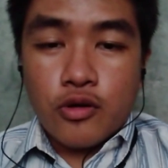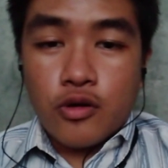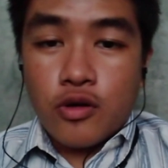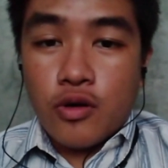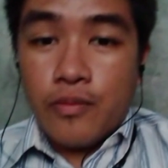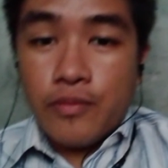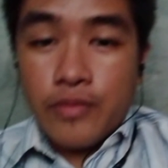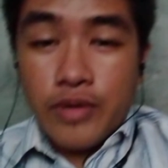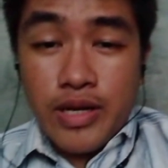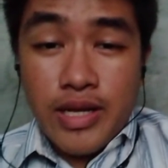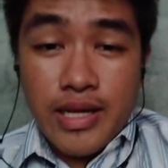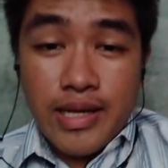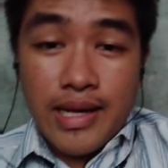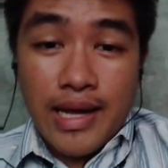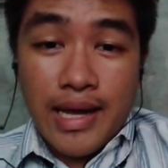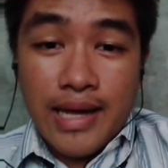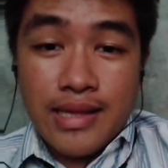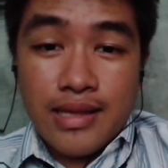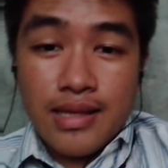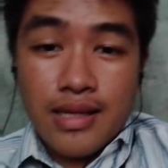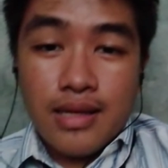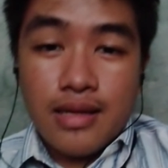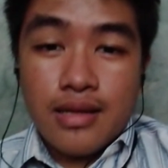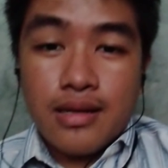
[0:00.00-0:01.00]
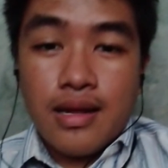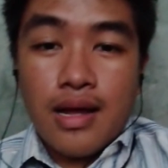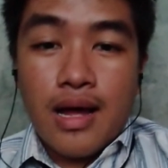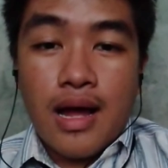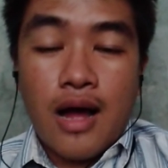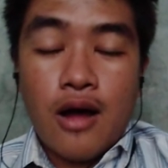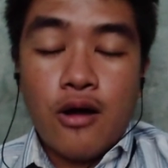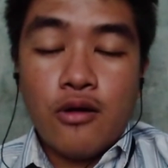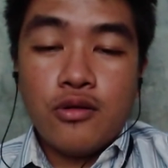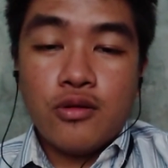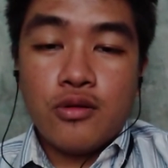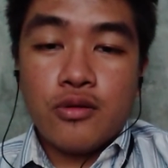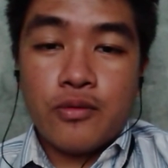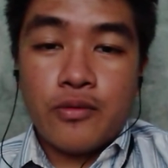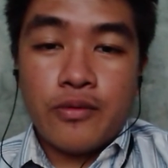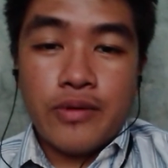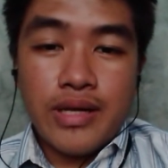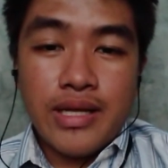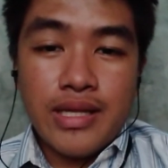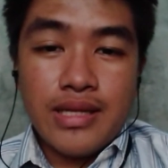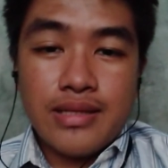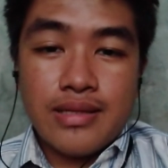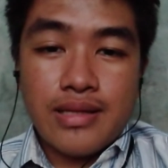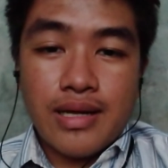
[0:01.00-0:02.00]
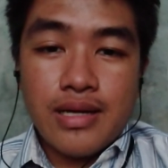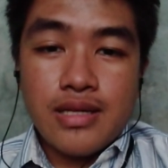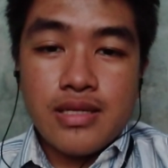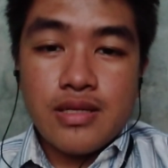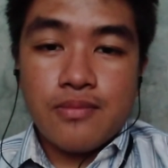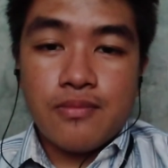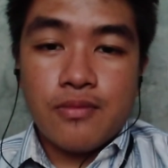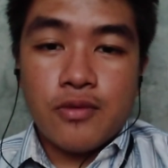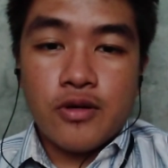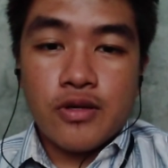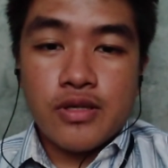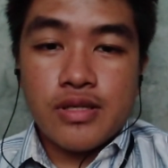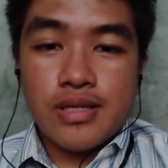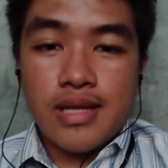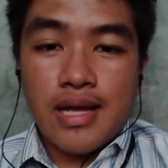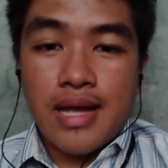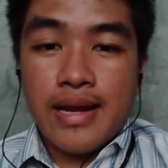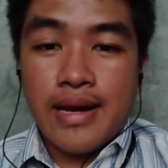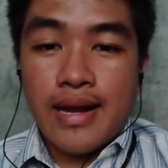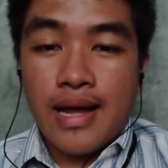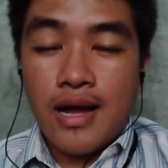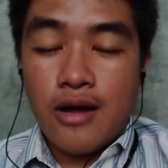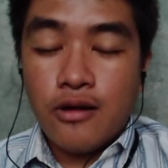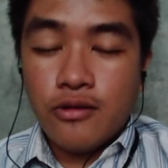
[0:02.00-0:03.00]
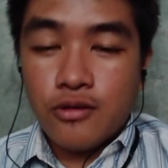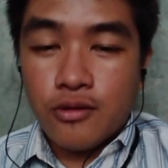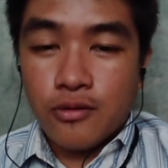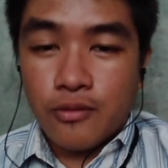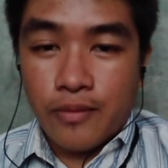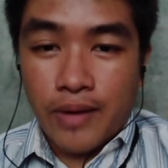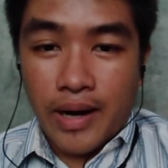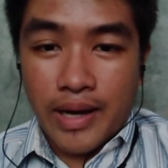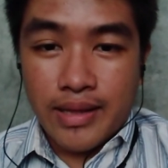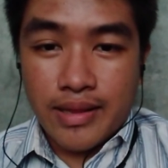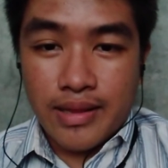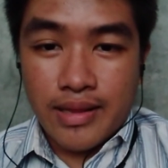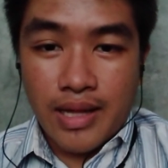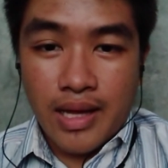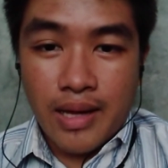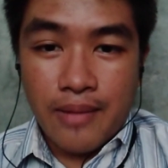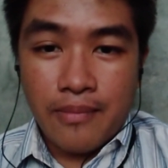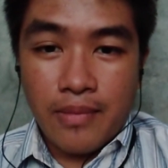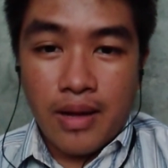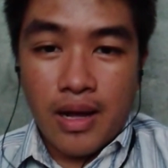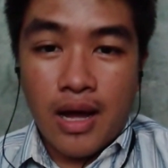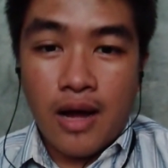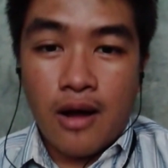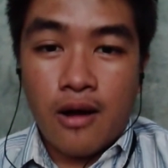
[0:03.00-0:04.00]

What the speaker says: communicate, how to read textbooks, and how to write them,